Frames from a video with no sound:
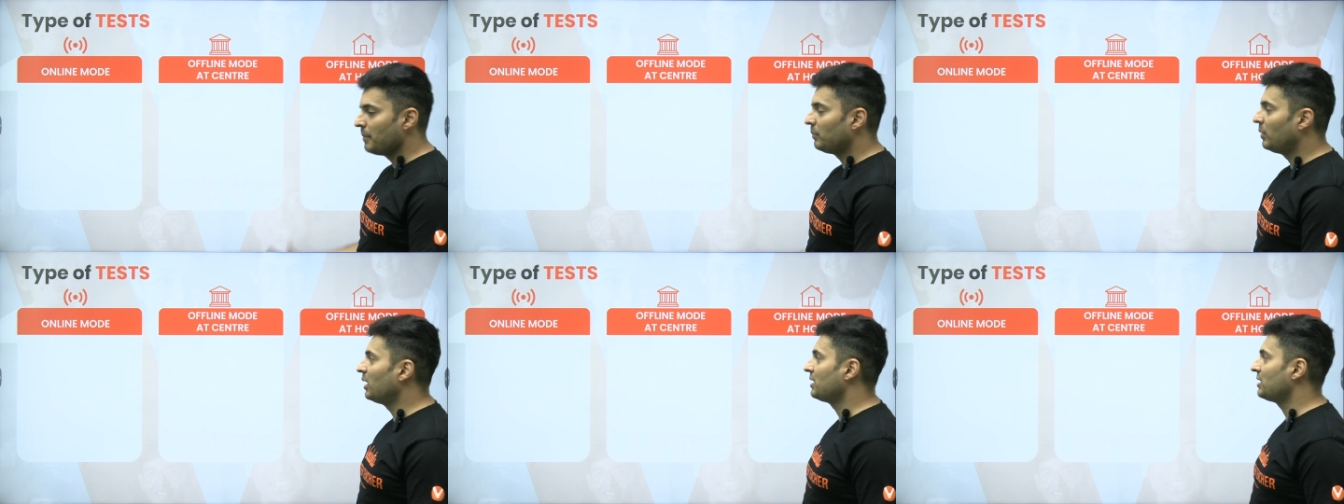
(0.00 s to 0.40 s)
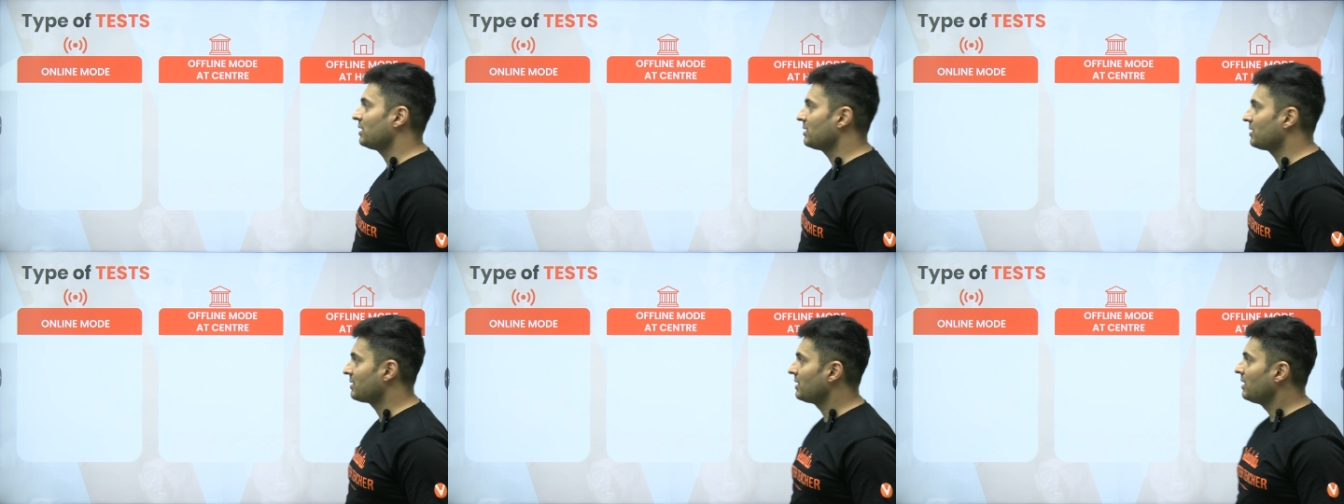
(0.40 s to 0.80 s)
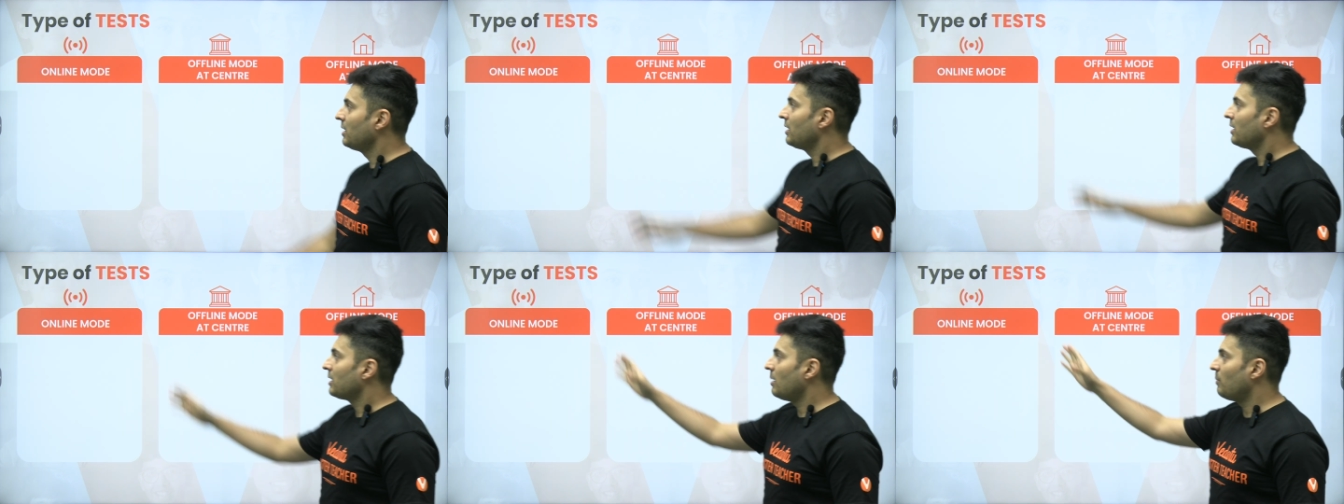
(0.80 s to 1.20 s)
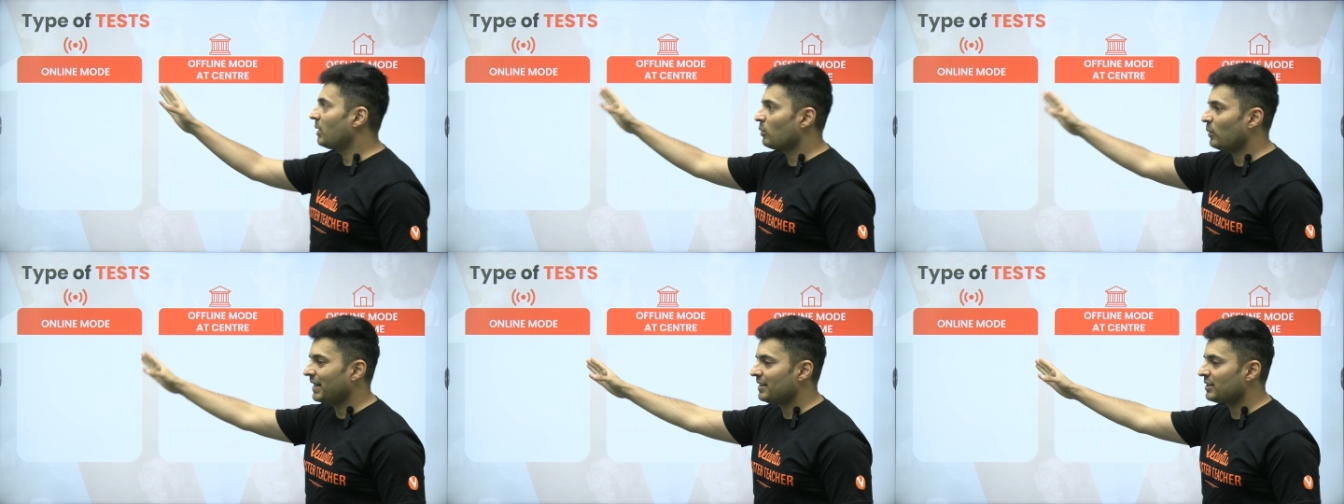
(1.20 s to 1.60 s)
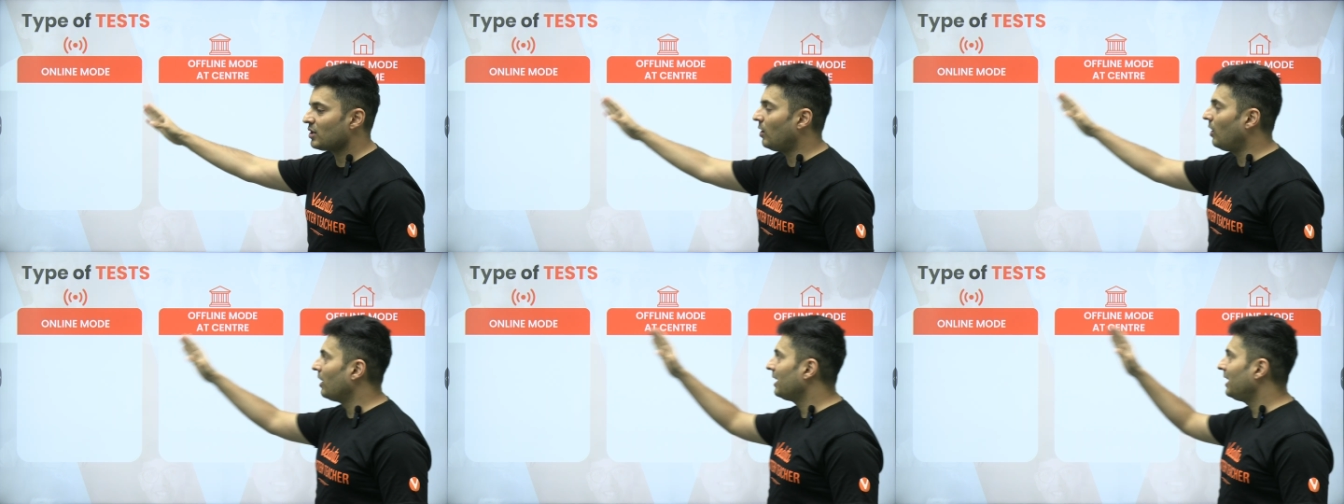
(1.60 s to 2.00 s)
purchase. Number one is
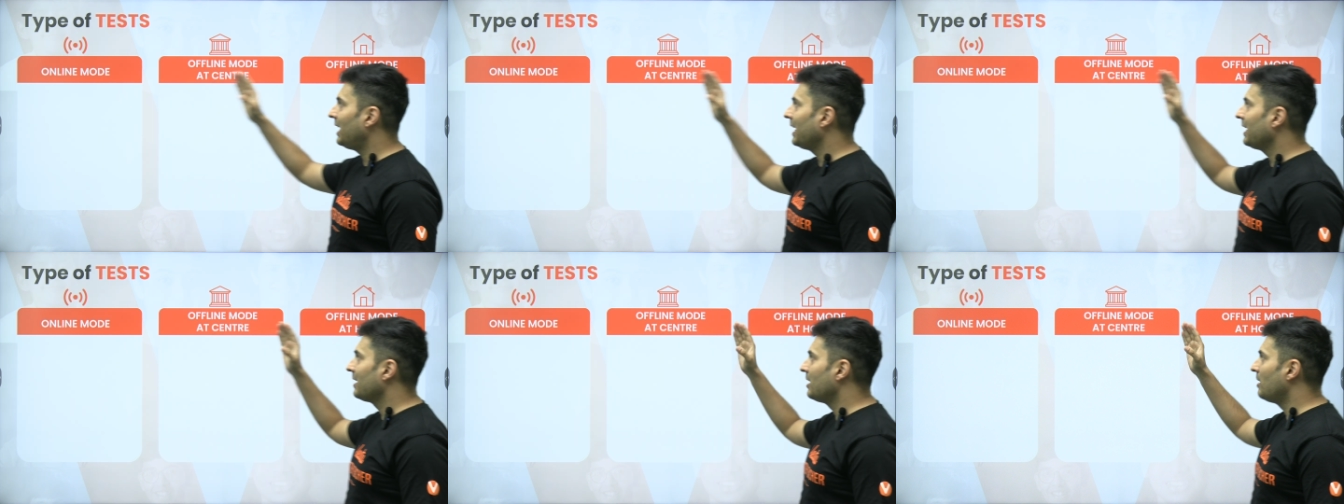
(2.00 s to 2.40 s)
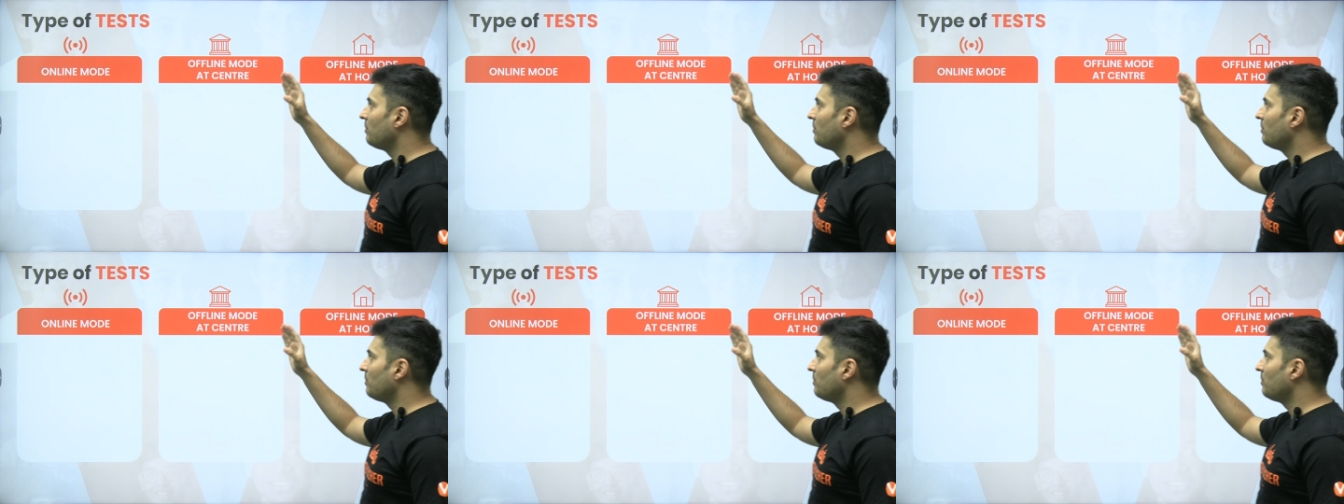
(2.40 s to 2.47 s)
online,